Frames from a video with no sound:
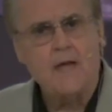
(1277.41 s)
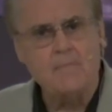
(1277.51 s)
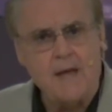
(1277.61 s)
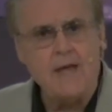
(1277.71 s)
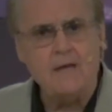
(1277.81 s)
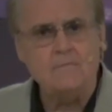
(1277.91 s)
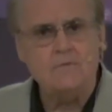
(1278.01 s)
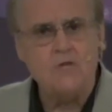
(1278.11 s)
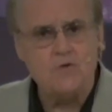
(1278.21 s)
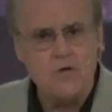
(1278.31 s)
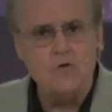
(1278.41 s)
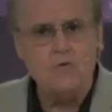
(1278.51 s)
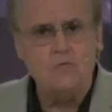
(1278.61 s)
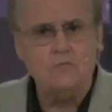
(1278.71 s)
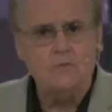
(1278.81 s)
Amen. You
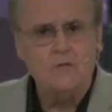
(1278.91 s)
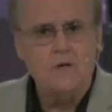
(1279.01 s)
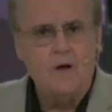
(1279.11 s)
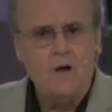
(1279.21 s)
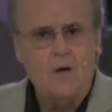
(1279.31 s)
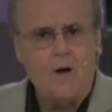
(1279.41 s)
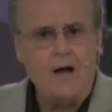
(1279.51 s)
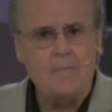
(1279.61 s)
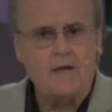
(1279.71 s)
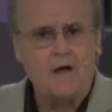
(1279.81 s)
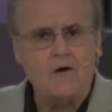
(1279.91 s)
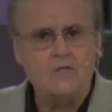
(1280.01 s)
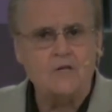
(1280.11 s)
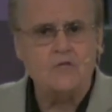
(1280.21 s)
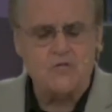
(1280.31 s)
do. Why?
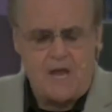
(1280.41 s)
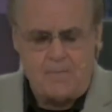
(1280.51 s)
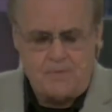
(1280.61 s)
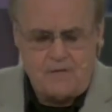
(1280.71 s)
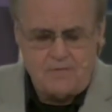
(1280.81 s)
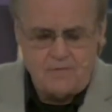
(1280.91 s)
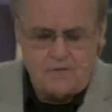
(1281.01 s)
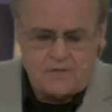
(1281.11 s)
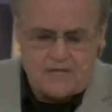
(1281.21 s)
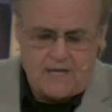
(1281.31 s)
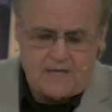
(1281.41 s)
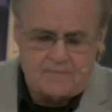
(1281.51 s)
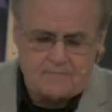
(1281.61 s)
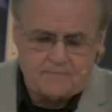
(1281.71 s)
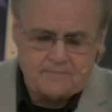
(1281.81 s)
Because you're champion, you're
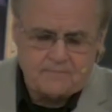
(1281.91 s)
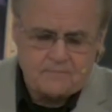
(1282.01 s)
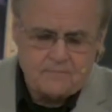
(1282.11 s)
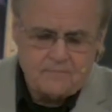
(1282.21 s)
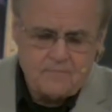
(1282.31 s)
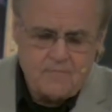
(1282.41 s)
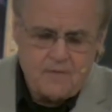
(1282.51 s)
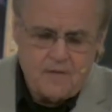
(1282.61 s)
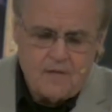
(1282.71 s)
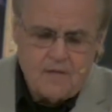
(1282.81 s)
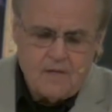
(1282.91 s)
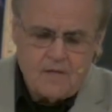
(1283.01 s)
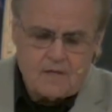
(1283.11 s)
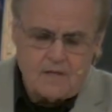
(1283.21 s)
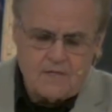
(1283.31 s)
king.
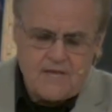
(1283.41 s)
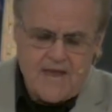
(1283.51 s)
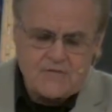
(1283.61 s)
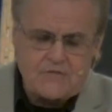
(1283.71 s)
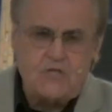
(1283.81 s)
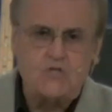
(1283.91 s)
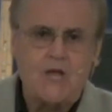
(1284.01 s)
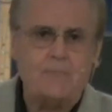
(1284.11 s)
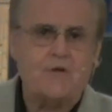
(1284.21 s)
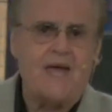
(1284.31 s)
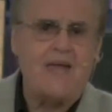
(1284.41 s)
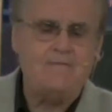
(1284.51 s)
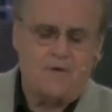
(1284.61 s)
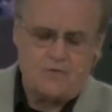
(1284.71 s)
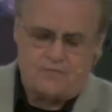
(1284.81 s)
Ecclesiastes chapter
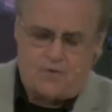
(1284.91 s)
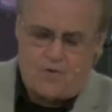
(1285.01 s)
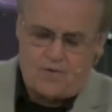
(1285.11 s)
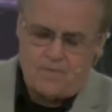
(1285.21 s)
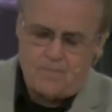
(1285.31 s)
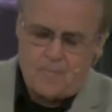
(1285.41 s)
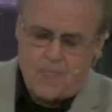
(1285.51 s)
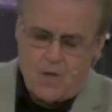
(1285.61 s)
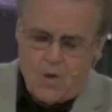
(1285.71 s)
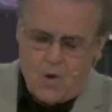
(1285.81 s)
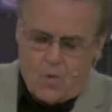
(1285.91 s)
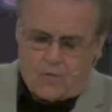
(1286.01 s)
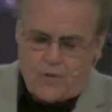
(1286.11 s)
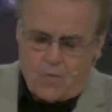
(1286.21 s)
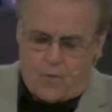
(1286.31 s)
8, verse 4
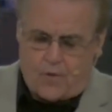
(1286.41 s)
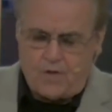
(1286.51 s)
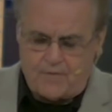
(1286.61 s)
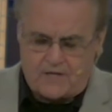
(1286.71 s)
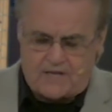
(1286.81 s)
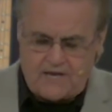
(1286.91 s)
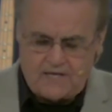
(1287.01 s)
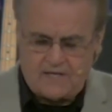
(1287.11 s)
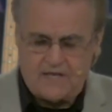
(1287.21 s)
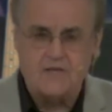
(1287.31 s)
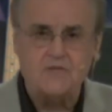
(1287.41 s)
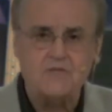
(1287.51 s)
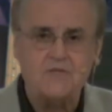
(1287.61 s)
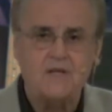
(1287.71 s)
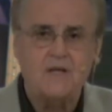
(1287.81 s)
Where the word of a king
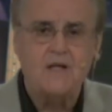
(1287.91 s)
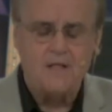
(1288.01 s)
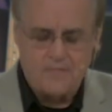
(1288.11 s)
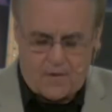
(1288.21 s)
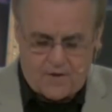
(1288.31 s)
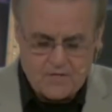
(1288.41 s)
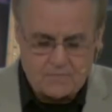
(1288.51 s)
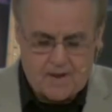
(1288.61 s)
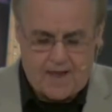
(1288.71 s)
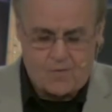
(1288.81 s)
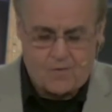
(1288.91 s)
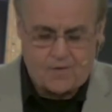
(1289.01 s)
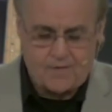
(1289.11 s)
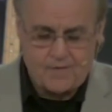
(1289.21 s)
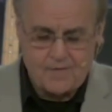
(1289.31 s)
is, there is power.